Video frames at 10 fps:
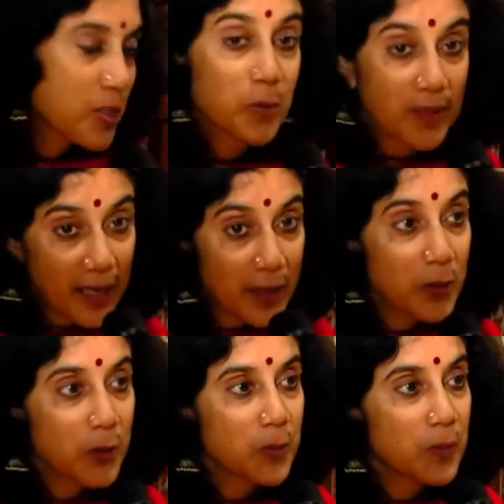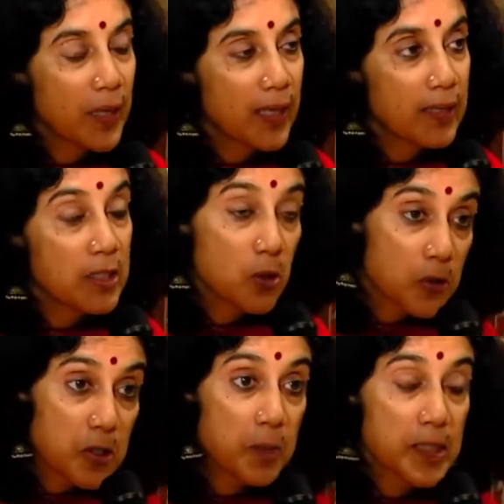So thank you. And it's
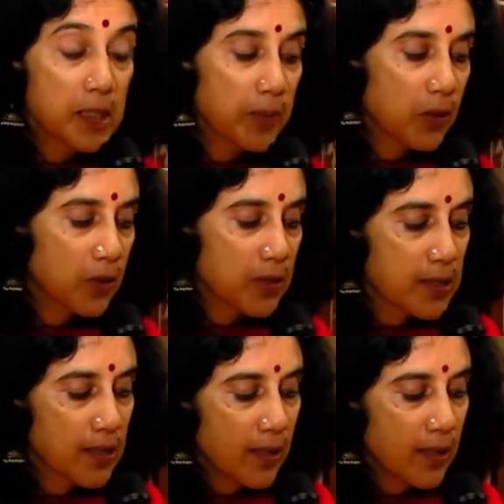also special because